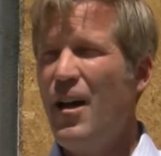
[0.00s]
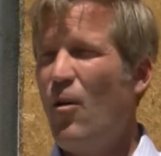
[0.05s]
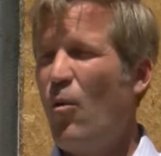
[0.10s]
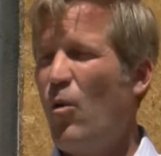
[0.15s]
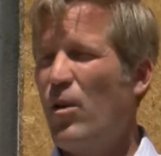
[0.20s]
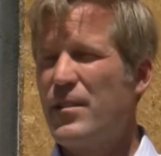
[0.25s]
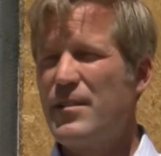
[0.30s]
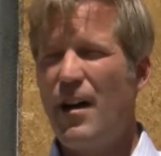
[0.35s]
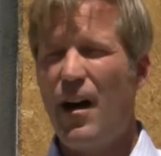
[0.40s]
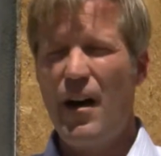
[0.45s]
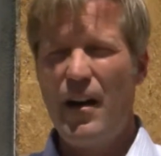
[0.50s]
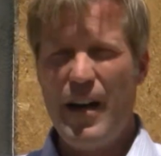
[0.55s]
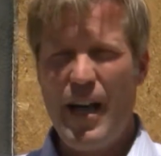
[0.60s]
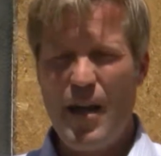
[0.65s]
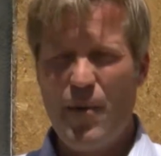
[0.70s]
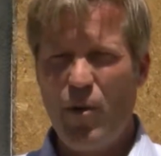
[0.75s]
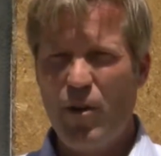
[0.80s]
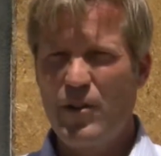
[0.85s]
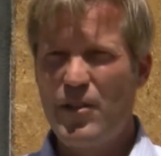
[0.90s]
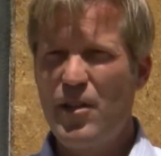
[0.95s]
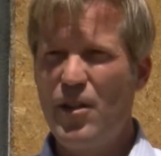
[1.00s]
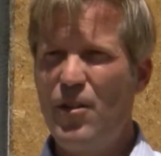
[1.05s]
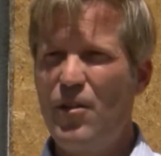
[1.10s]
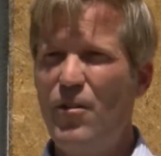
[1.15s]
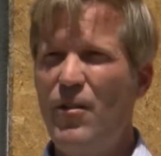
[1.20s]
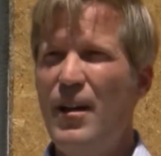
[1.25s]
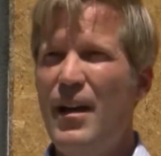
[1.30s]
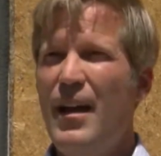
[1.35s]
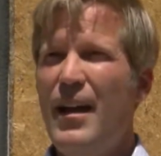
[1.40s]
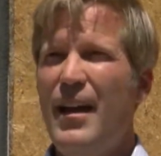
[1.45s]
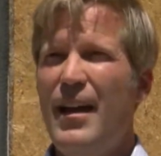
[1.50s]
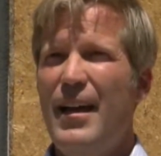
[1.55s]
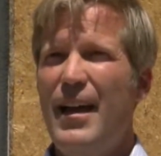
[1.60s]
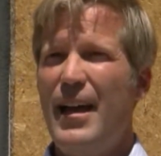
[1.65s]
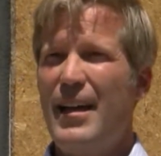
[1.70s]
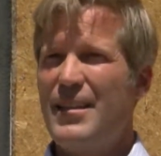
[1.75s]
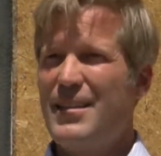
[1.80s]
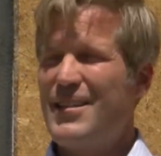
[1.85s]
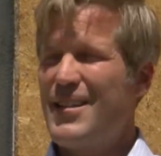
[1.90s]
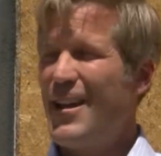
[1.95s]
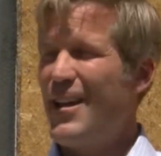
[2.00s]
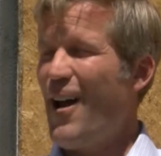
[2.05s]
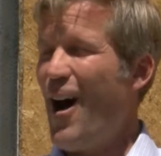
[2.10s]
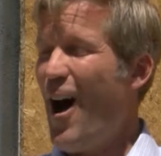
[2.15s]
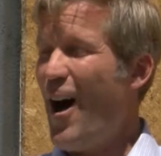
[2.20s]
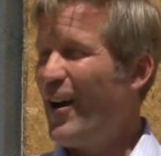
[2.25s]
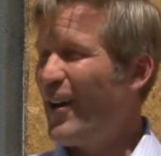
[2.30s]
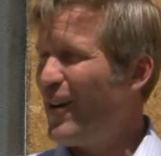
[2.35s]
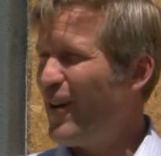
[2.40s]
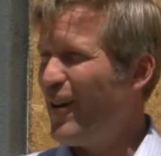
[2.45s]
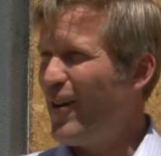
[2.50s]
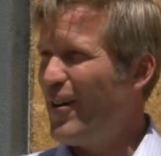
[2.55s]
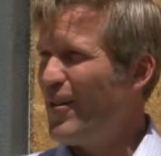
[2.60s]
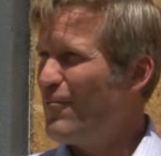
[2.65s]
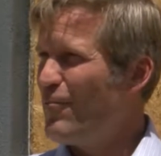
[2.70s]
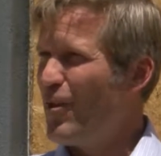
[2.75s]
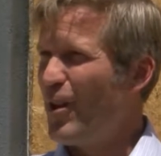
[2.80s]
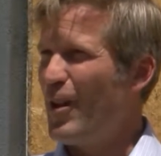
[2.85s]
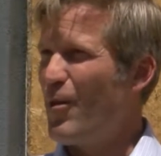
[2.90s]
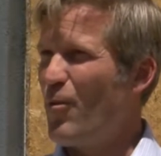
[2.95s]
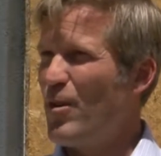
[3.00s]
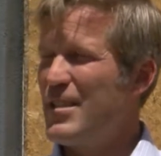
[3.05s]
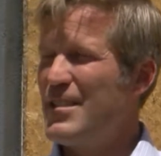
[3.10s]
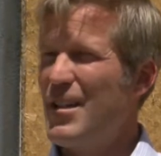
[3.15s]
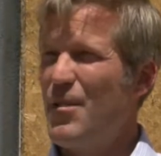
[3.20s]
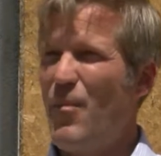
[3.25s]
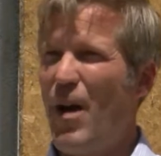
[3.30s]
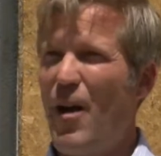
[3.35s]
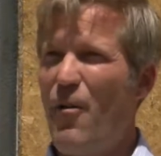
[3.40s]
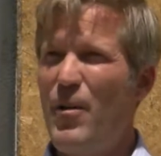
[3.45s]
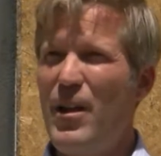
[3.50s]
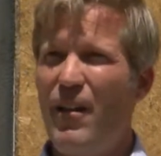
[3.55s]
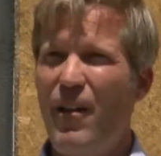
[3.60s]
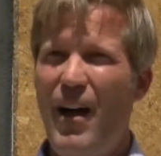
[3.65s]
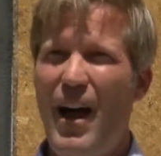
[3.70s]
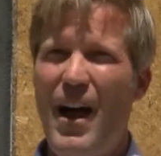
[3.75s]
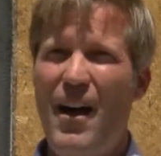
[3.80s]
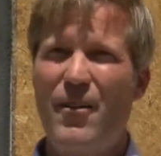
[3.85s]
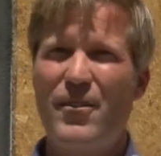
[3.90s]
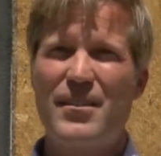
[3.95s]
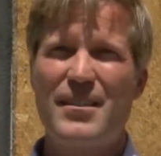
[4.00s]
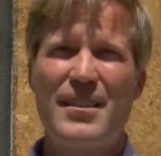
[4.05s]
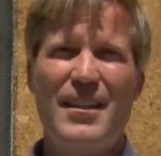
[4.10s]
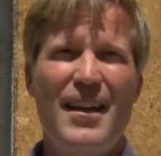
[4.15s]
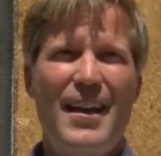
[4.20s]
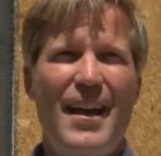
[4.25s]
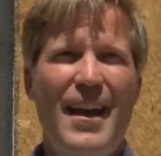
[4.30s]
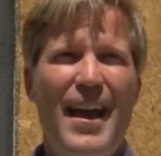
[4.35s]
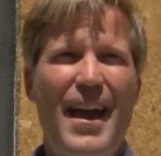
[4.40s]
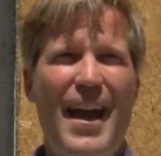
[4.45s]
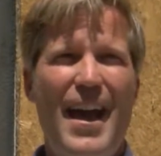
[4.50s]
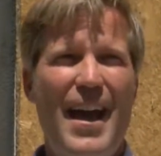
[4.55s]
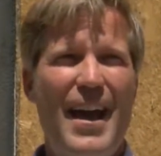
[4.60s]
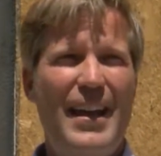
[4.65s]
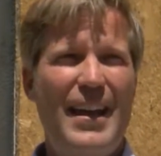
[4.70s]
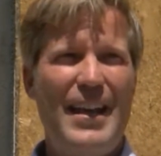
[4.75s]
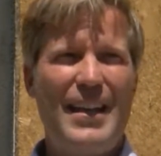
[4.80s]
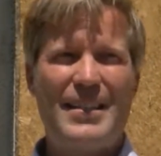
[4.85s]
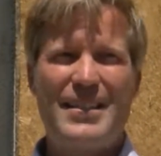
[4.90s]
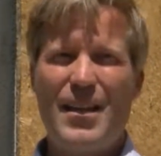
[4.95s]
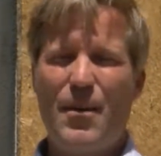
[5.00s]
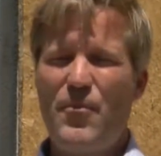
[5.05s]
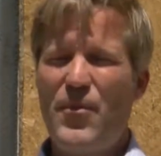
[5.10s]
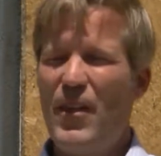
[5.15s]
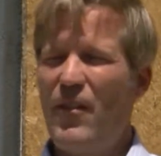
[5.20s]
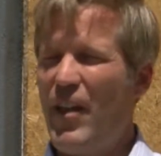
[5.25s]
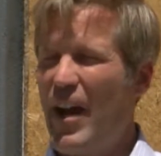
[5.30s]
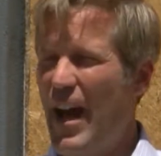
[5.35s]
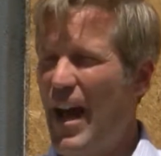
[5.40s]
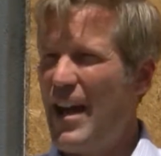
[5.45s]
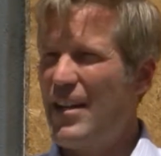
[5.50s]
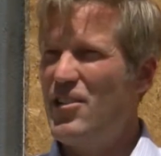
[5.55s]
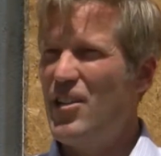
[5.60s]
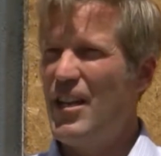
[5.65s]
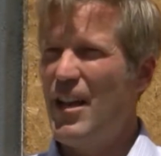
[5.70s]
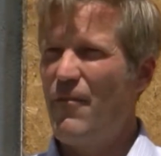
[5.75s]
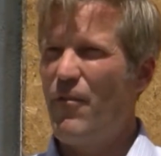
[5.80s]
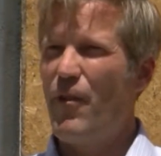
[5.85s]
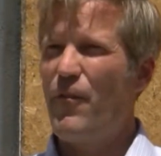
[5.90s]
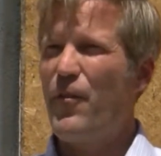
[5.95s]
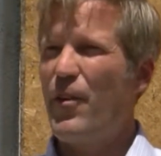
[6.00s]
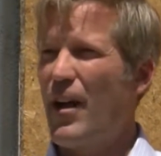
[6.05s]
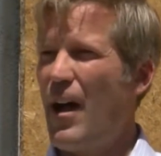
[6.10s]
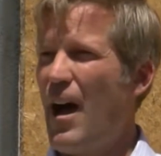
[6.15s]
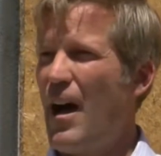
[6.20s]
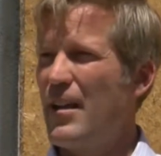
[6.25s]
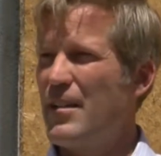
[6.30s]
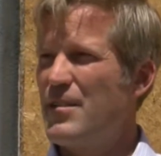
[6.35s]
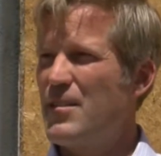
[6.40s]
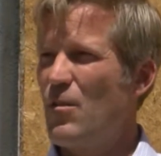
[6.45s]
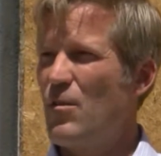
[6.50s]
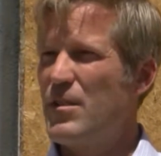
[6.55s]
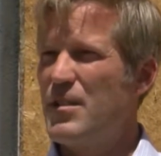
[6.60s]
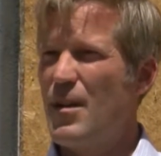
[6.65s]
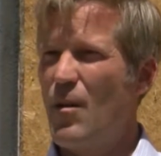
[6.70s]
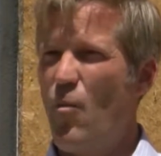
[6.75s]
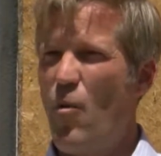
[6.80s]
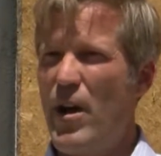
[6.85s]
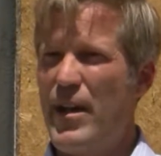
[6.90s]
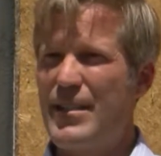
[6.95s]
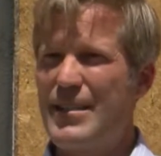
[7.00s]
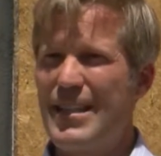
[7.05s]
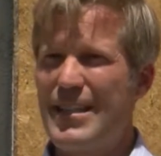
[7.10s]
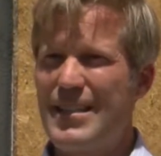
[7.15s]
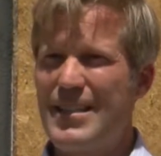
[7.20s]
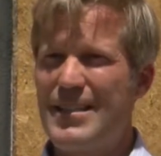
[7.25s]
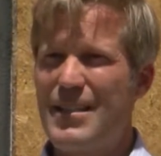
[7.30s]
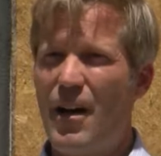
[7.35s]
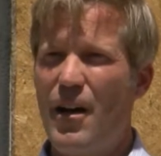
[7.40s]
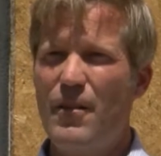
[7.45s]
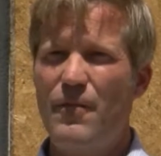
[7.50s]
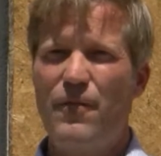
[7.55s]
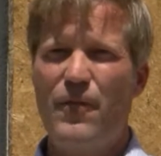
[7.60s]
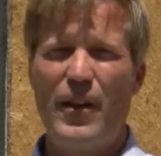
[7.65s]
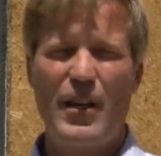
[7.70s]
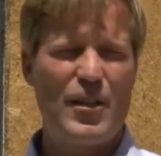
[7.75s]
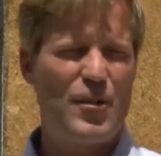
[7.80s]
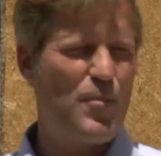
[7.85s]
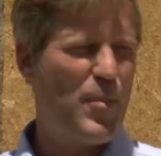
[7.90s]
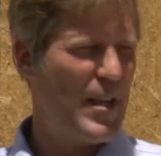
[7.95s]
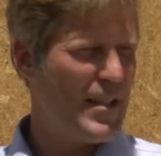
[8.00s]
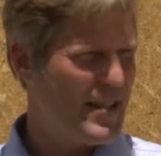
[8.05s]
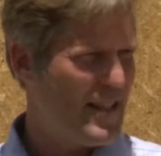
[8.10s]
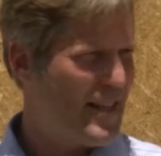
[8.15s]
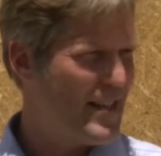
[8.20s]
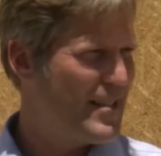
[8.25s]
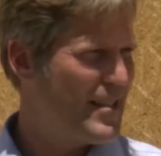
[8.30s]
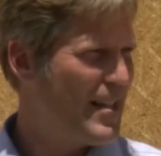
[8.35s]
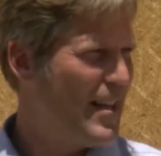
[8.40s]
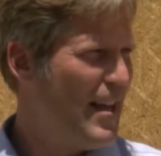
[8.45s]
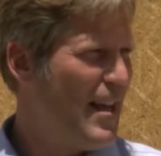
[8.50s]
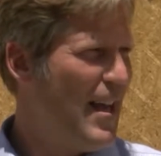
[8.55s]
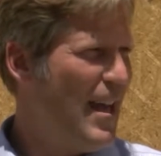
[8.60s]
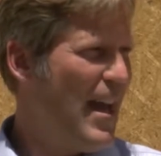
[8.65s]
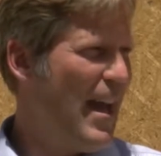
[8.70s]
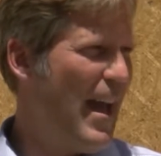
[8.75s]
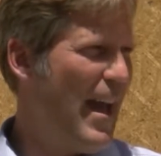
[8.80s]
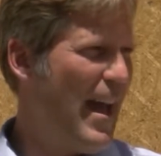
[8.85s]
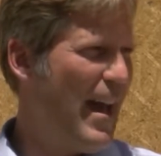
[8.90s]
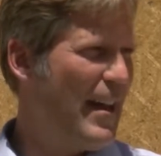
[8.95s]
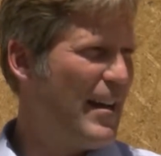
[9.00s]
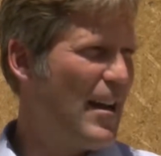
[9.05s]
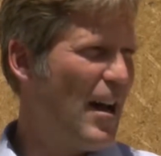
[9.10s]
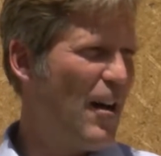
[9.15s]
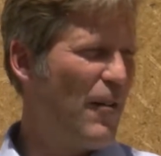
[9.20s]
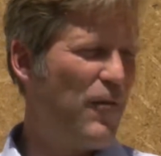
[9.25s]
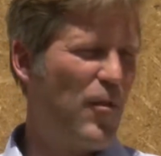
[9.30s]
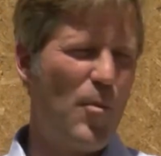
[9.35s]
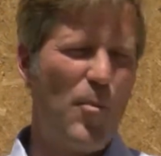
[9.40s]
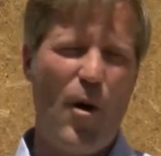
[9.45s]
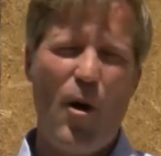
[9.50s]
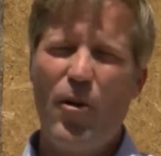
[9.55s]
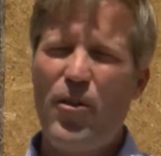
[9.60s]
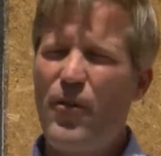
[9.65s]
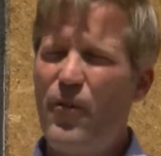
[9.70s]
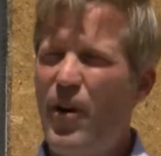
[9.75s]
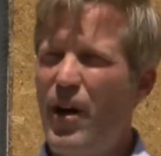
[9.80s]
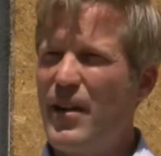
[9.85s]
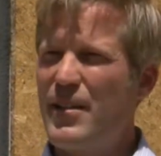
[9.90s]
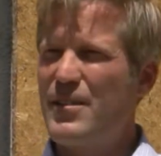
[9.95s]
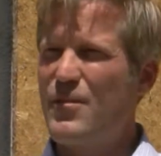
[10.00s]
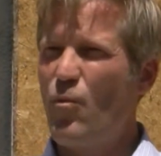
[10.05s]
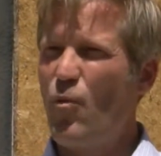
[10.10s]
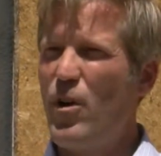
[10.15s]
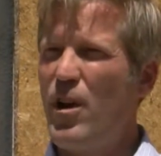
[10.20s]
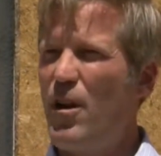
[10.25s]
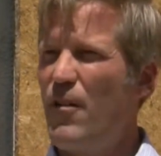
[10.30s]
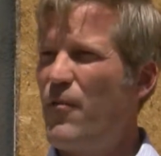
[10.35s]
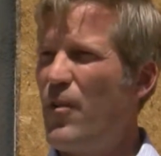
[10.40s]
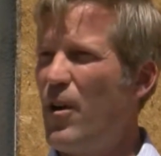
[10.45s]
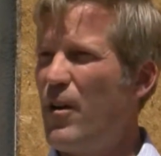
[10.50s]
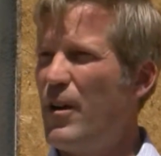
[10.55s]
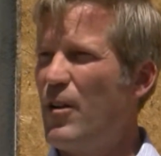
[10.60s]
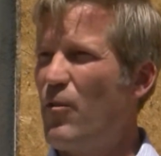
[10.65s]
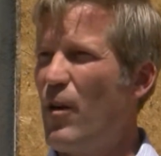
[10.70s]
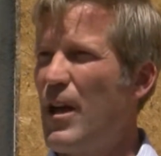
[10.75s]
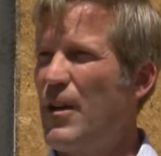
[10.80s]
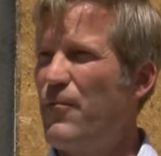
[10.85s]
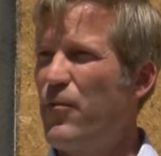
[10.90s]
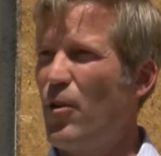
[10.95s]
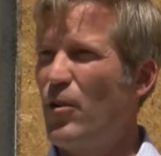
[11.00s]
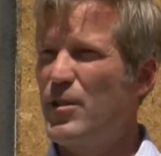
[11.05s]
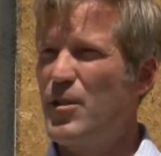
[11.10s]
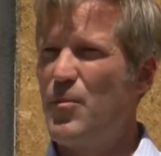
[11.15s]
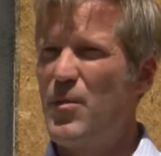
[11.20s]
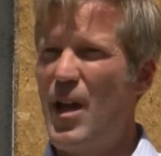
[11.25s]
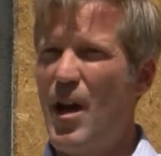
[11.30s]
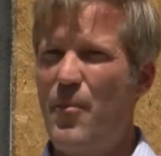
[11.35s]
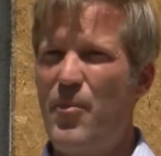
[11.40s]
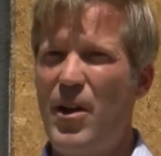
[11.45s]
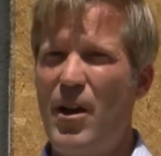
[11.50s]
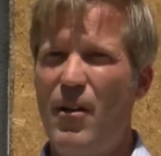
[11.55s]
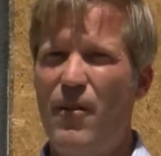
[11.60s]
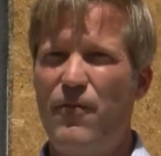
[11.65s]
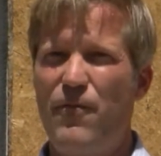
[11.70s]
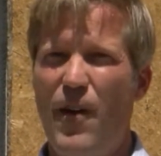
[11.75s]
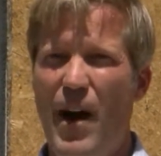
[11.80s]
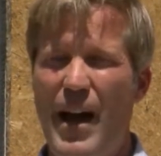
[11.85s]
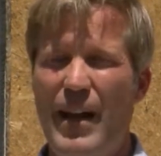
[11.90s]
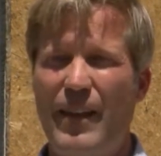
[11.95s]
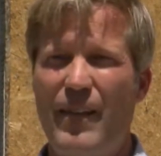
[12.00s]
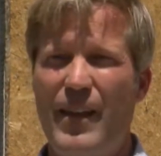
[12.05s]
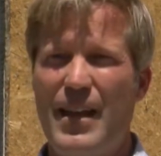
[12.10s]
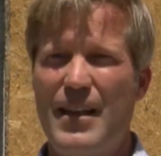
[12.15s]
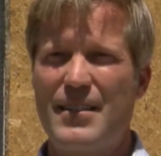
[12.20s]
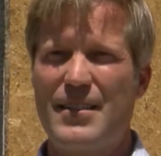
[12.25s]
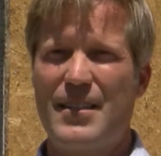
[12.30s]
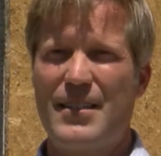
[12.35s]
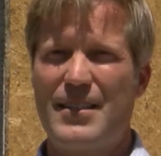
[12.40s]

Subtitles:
was unable to. As state auditor, really wasn't in my wheelhouse, and it's something that I actually never forgot. So in some ways, this is unfinished business, and for both of us, we are very grateful to be up here finally as a